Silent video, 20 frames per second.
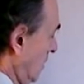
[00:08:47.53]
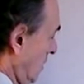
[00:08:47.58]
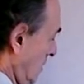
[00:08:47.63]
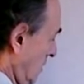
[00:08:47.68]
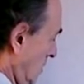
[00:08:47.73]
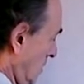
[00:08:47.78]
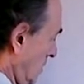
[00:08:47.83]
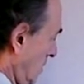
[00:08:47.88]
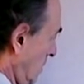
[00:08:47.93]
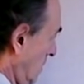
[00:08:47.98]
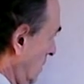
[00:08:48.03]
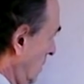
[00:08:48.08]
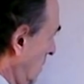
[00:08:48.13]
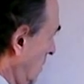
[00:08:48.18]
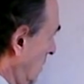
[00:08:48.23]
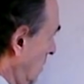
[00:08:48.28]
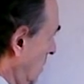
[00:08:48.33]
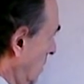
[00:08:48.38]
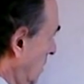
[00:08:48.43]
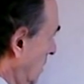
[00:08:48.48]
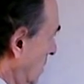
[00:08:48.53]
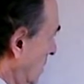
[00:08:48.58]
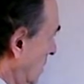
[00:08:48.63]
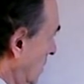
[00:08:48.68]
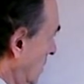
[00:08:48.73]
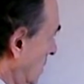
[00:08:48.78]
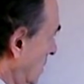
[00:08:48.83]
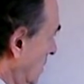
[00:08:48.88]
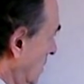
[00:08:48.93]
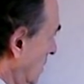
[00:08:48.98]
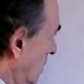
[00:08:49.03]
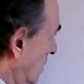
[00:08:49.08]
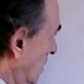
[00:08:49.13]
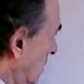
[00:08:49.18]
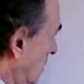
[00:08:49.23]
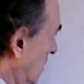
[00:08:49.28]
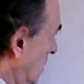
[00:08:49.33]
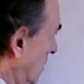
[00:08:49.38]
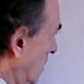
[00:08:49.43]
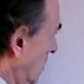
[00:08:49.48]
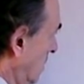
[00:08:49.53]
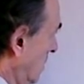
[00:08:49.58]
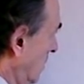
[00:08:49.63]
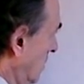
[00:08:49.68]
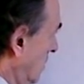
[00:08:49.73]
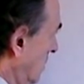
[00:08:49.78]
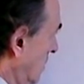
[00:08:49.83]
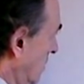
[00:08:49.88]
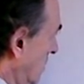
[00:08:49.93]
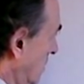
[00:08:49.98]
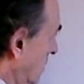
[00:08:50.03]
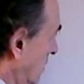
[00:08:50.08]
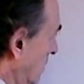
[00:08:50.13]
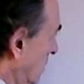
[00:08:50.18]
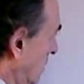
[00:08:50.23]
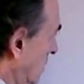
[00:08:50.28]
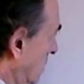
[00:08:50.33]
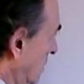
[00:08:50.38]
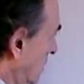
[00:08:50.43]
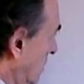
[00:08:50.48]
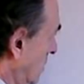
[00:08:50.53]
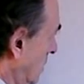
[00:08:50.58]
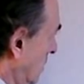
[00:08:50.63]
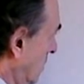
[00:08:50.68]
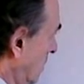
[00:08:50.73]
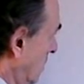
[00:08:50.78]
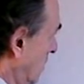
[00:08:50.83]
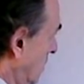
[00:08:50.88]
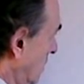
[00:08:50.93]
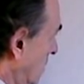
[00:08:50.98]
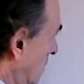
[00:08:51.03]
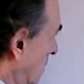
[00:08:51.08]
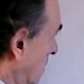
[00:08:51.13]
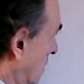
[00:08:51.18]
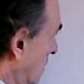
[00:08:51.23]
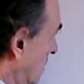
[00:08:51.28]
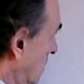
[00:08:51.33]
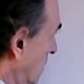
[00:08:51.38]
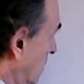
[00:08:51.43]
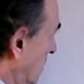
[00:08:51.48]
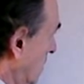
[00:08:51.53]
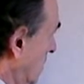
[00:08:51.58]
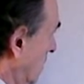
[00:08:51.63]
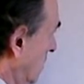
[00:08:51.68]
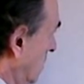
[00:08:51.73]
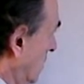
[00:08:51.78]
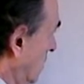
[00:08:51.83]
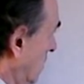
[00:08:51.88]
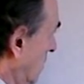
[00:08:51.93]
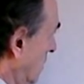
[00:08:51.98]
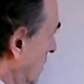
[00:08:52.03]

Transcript: Nobody speaks.